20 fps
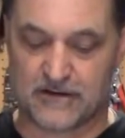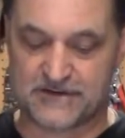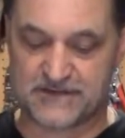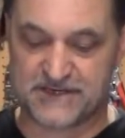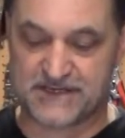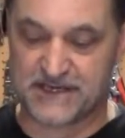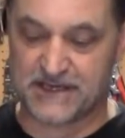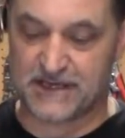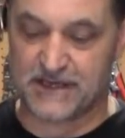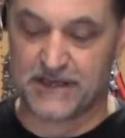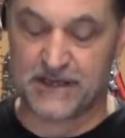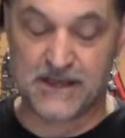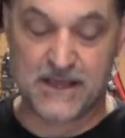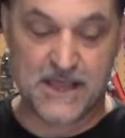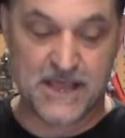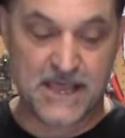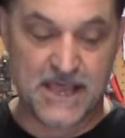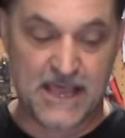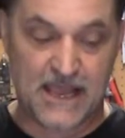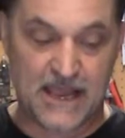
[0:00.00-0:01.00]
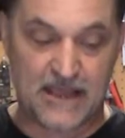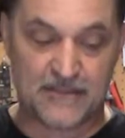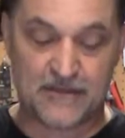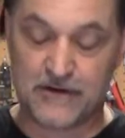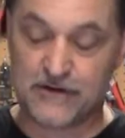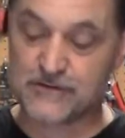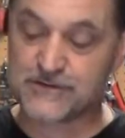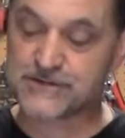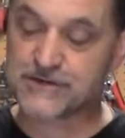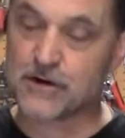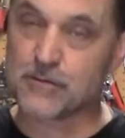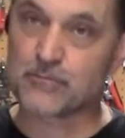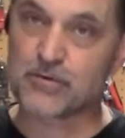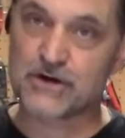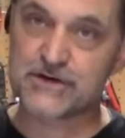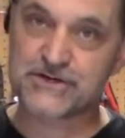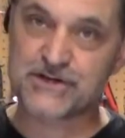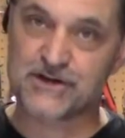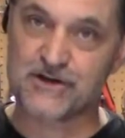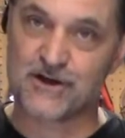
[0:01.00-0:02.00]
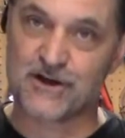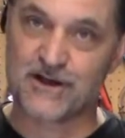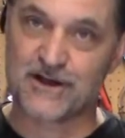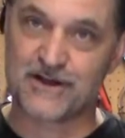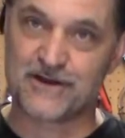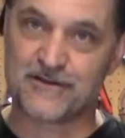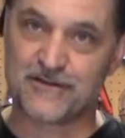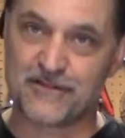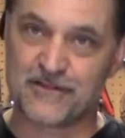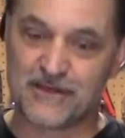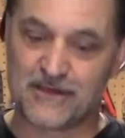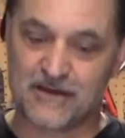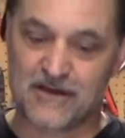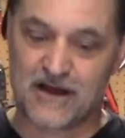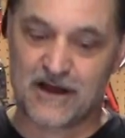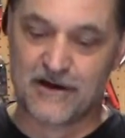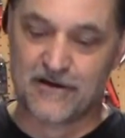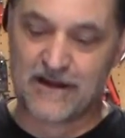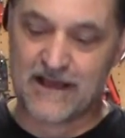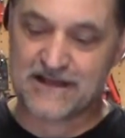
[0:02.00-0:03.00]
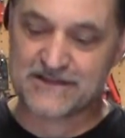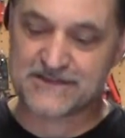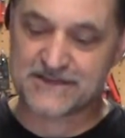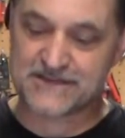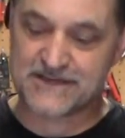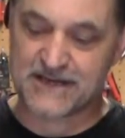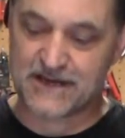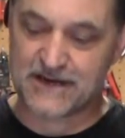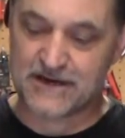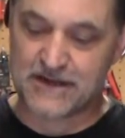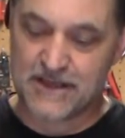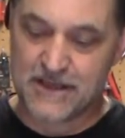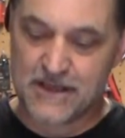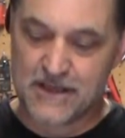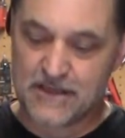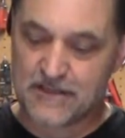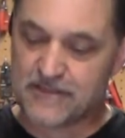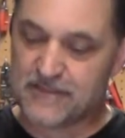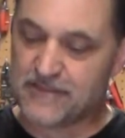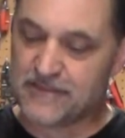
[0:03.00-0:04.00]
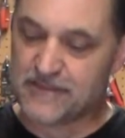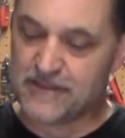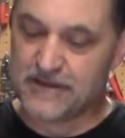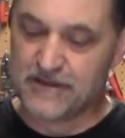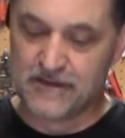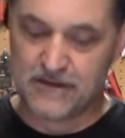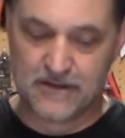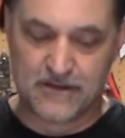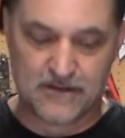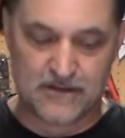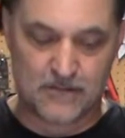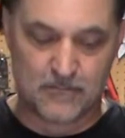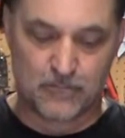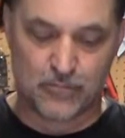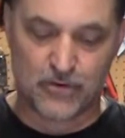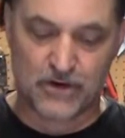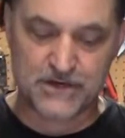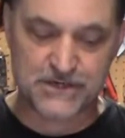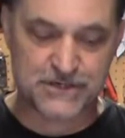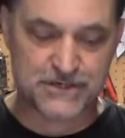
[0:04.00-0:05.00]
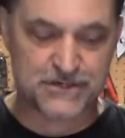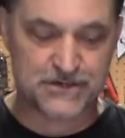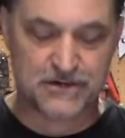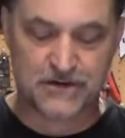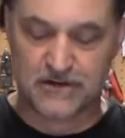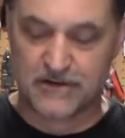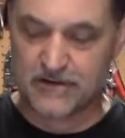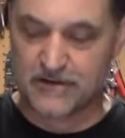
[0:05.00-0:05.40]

tea and then you start brushing on the iron acetate, the brush